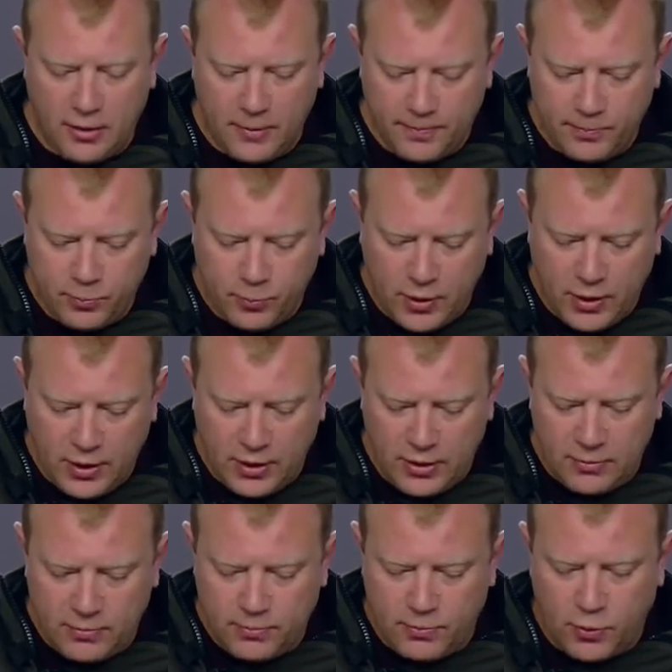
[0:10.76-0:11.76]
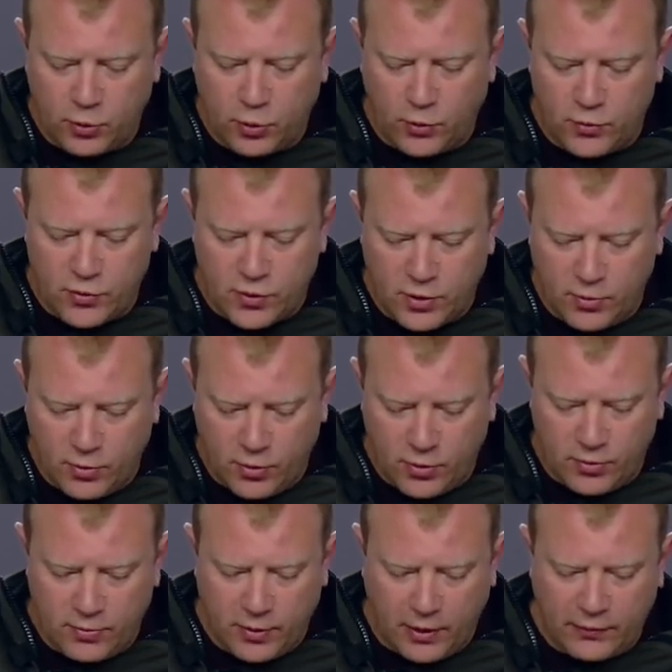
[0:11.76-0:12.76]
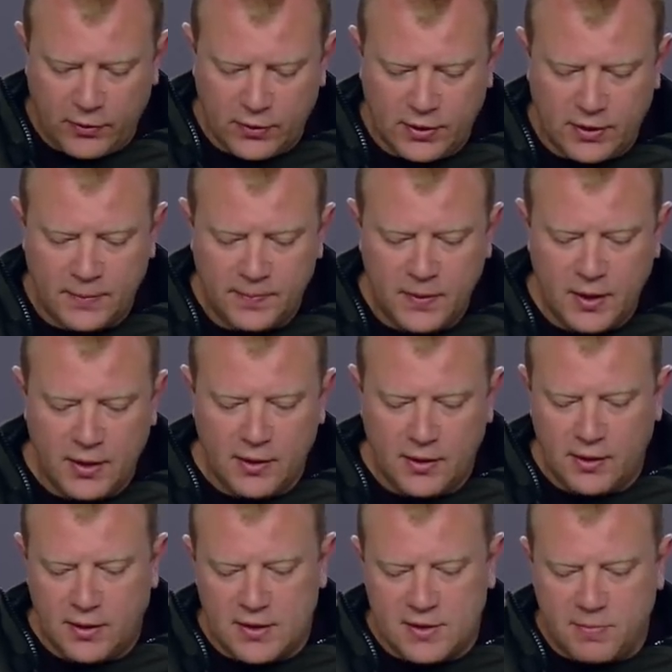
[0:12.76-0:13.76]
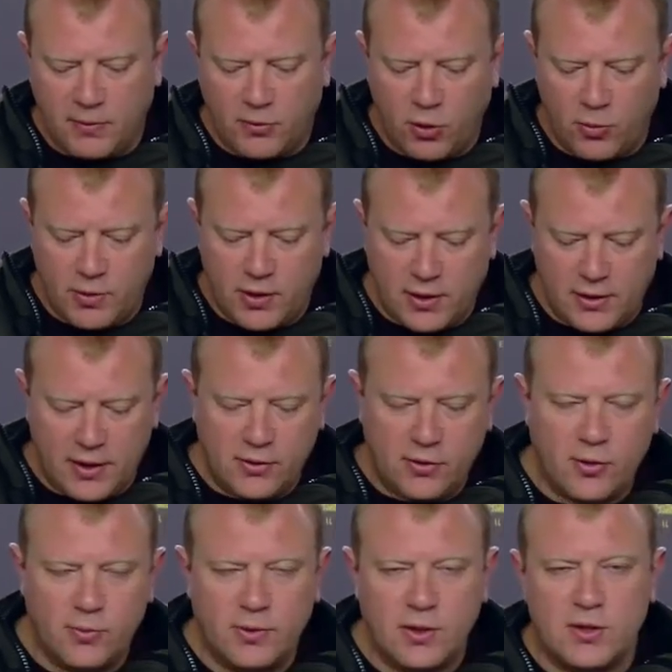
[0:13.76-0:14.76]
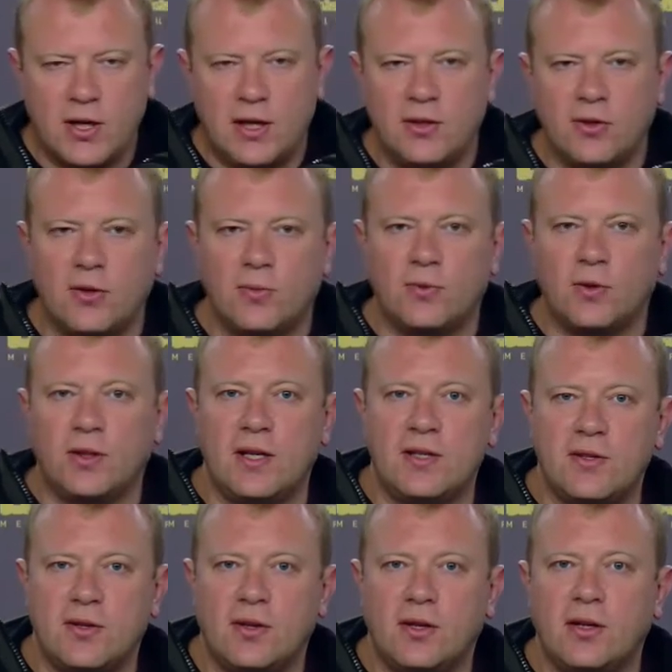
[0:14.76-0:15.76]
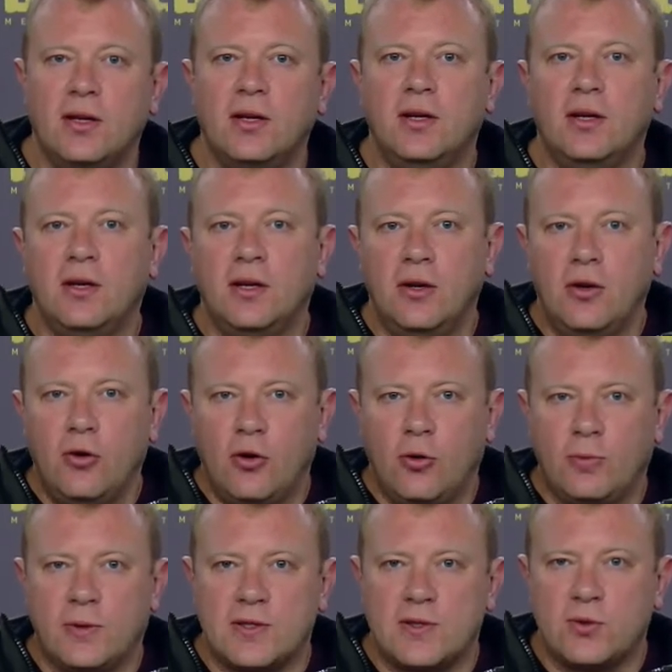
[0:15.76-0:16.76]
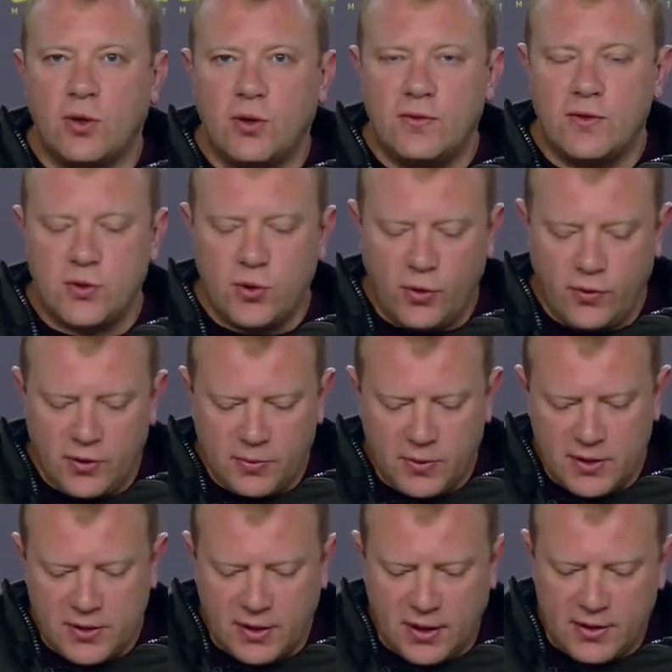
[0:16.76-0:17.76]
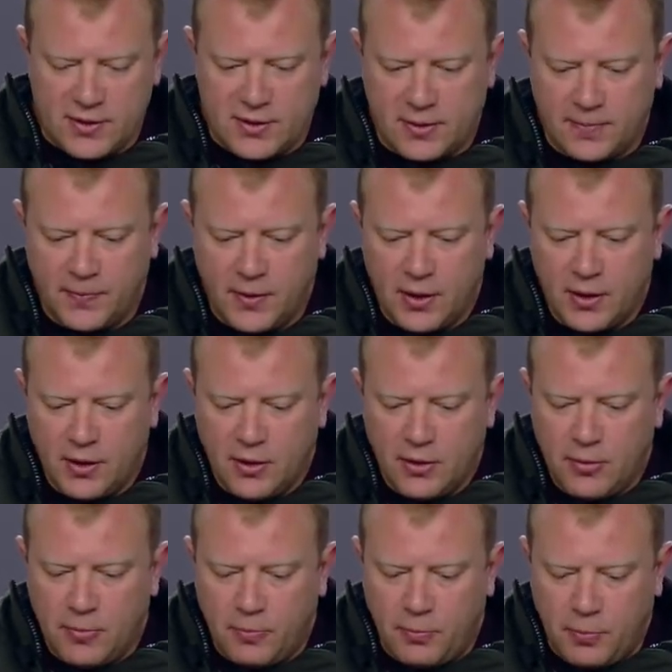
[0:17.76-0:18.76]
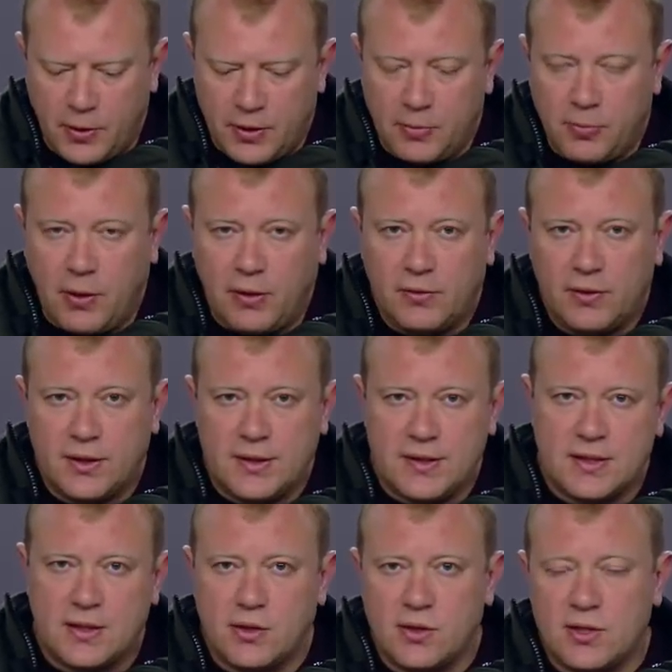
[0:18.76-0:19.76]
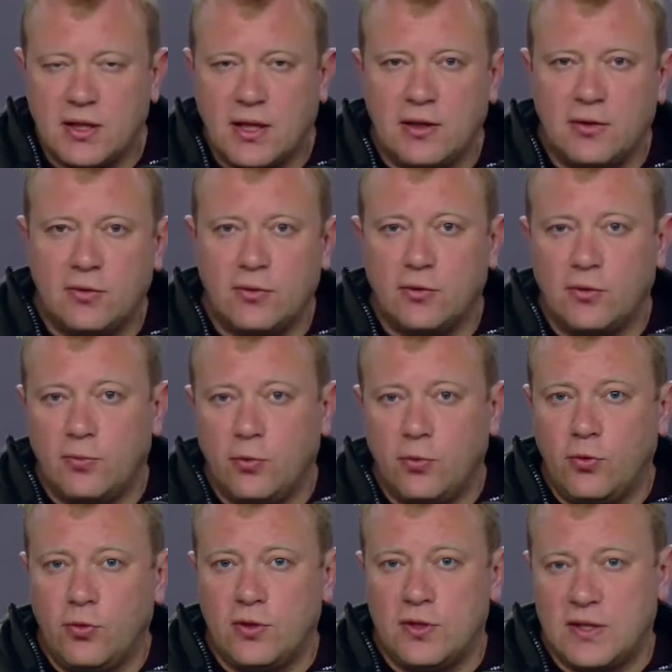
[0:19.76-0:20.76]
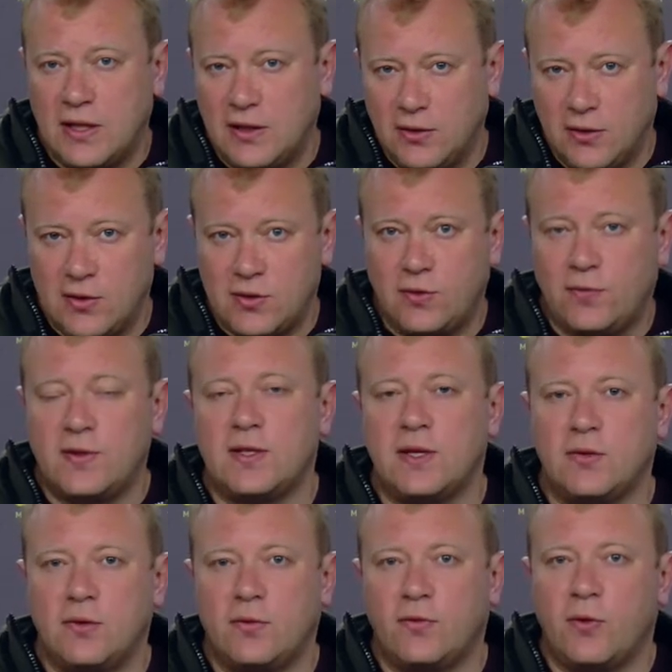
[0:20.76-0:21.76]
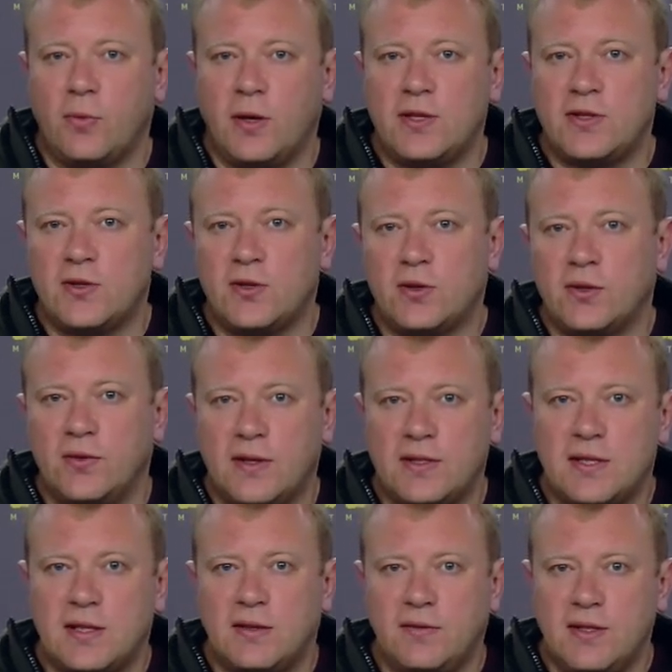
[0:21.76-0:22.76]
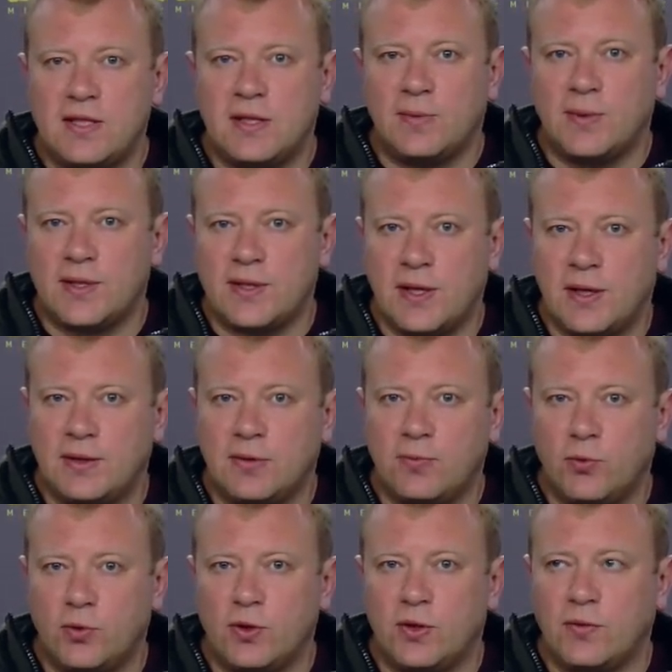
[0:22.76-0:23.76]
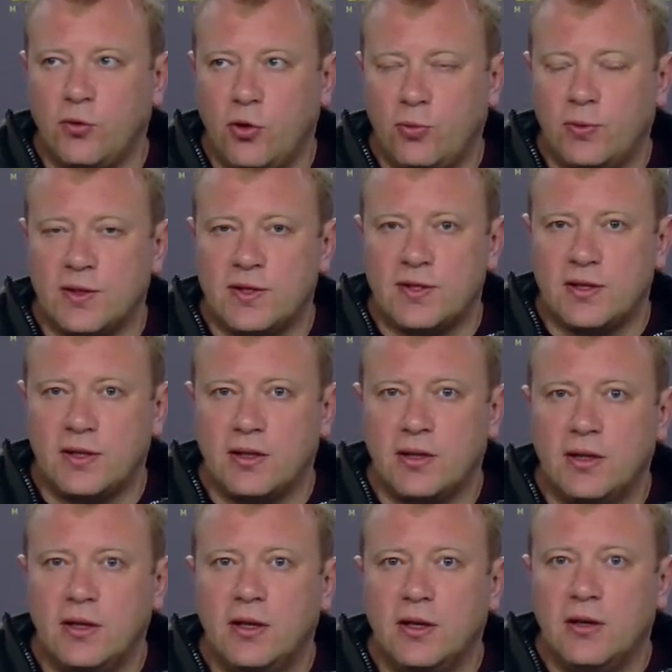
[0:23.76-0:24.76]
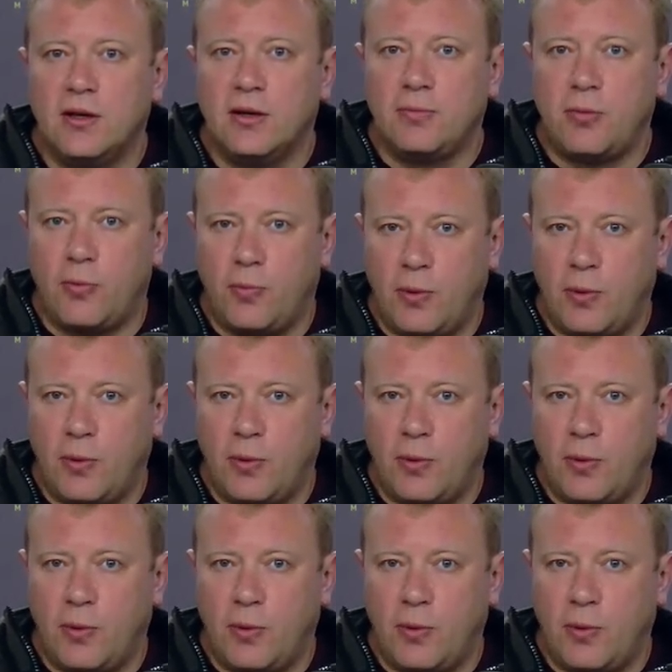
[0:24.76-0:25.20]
and gentlemen, we continue our briefing with Pavlo Kyrylenko, the head of Donetsk Regional Military Civilian Administration. Pavlo, in the last 24 hours, according to the official information,